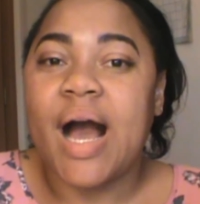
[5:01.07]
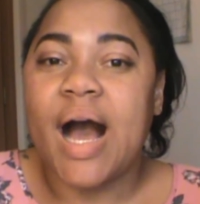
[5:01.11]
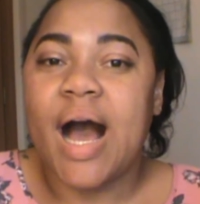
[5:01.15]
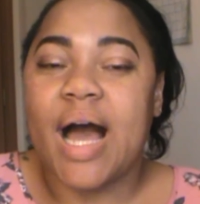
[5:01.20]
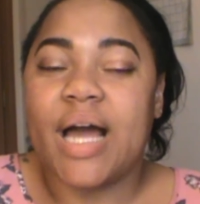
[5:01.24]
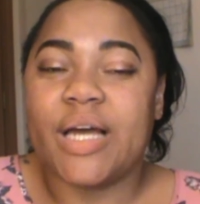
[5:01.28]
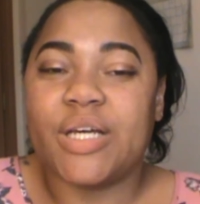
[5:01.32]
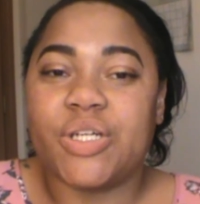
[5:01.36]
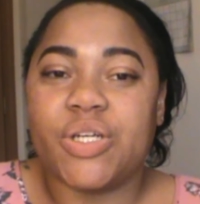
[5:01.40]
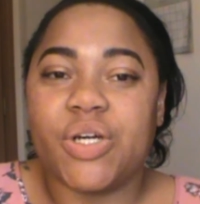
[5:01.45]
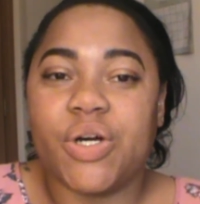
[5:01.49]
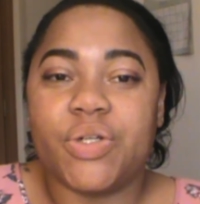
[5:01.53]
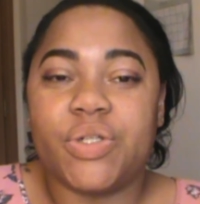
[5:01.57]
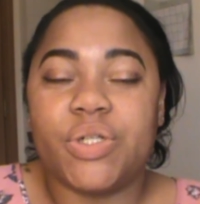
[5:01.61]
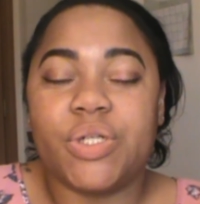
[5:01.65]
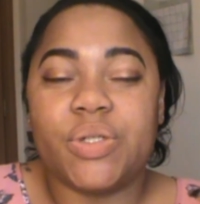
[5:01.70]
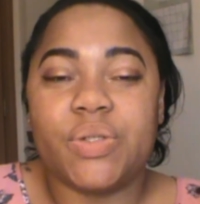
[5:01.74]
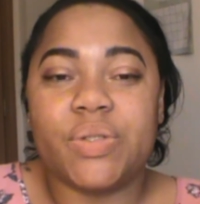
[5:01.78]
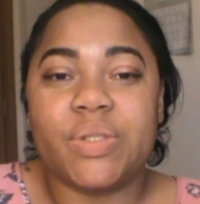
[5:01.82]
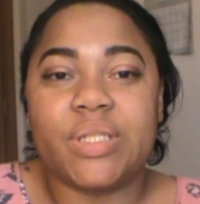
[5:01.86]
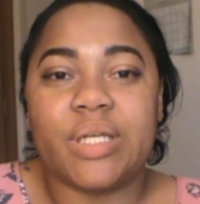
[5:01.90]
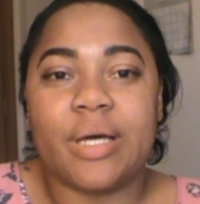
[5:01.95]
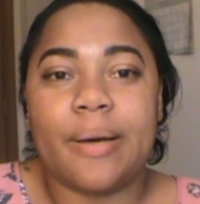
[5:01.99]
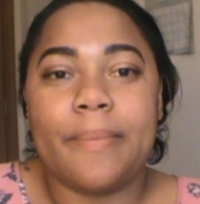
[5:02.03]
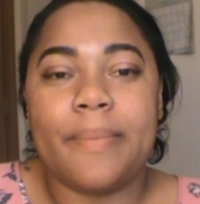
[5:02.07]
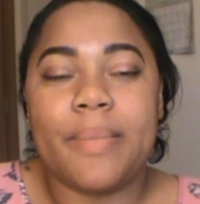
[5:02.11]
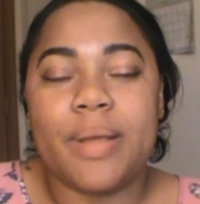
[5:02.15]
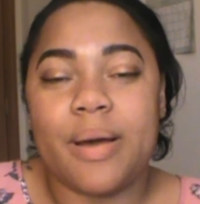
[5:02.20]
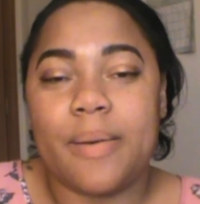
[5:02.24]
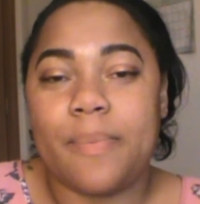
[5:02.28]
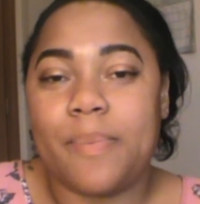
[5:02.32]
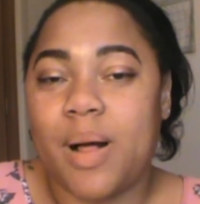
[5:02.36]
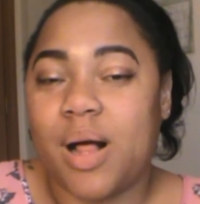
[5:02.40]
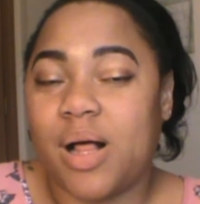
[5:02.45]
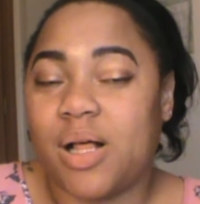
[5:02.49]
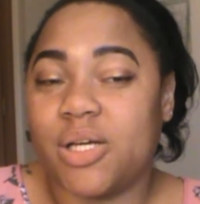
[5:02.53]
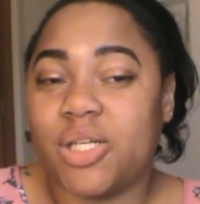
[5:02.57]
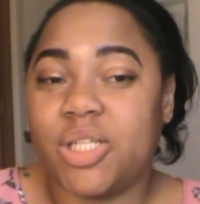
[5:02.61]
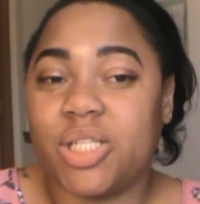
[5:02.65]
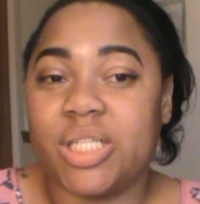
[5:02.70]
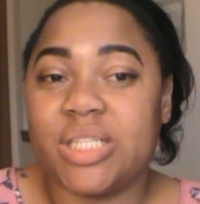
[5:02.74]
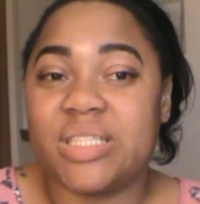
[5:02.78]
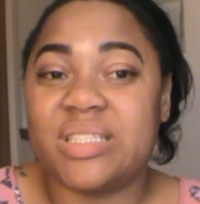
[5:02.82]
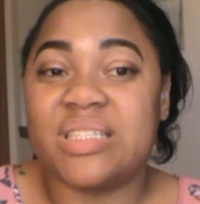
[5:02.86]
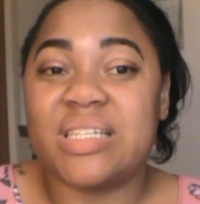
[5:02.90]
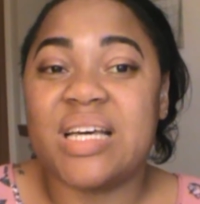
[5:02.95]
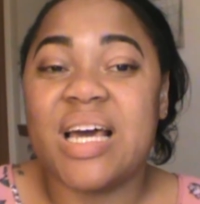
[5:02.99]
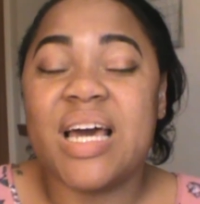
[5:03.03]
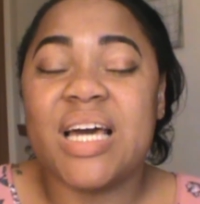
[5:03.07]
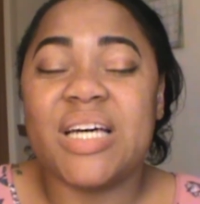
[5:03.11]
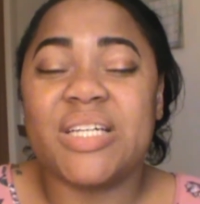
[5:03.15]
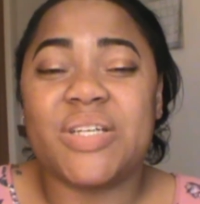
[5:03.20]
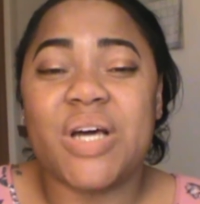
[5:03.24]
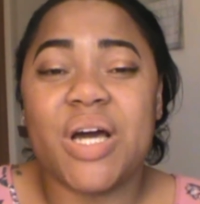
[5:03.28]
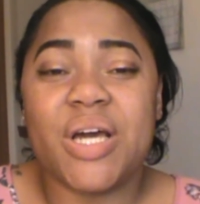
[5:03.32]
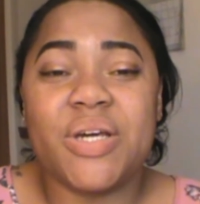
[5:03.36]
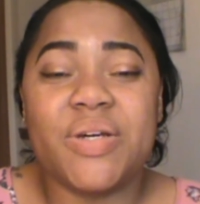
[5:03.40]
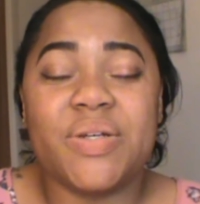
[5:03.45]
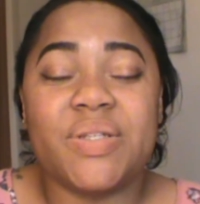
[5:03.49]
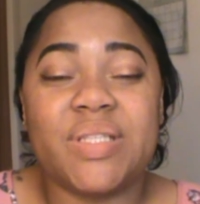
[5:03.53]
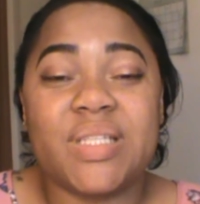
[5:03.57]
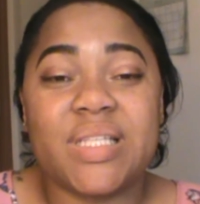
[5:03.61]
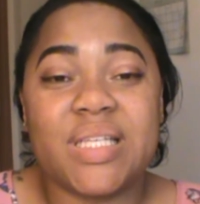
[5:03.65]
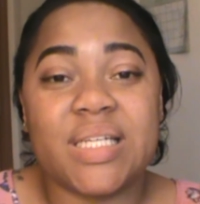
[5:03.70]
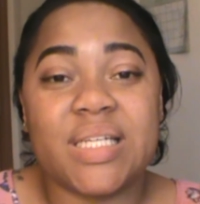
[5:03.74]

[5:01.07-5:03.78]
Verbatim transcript: I showed you some nail polishes. So I used